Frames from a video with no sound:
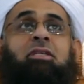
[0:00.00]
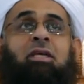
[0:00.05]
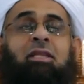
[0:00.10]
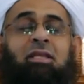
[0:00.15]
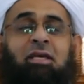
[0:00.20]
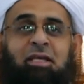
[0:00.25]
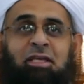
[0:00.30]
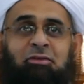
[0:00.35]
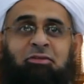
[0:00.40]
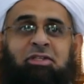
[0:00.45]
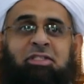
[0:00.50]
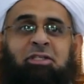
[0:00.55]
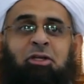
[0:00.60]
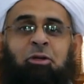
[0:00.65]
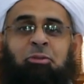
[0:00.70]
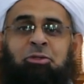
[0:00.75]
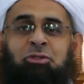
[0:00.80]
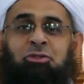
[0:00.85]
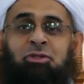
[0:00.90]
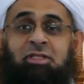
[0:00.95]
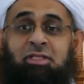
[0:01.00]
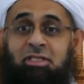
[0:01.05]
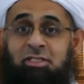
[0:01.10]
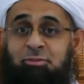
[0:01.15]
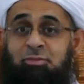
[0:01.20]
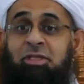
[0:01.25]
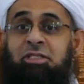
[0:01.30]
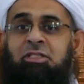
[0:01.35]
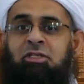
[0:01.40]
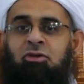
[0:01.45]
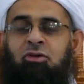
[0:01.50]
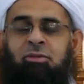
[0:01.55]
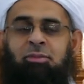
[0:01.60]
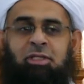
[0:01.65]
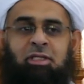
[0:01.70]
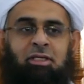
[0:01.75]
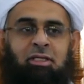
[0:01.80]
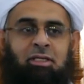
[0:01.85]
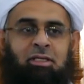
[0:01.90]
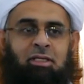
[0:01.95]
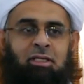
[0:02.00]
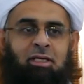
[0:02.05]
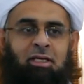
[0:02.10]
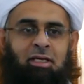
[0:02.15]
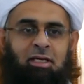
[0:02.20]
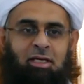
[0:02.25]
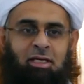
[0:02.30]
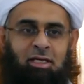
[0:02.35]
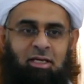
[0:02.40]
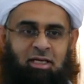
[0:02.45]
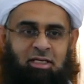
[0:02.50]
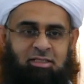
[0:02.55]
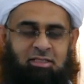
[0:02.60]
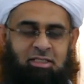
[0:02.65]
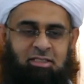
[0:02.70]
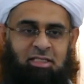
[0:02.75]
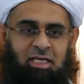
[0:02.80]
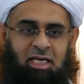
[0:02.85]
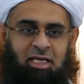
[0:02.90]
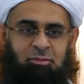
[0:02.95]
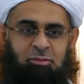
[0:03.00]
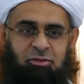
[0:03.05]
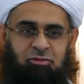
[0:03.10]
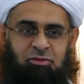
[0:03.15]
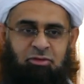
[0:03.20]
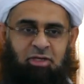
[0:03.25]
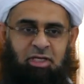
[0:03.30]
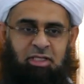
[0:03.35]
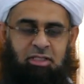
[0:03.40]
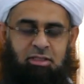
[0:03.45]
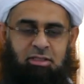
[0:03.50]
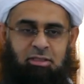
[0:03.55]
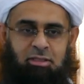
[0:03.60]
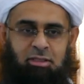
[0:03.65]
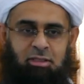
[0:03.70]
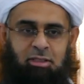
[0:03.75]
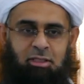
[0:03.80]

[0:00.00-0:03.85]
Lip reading: Allah give us that opportunity, especially in Ramadan, it's a time of great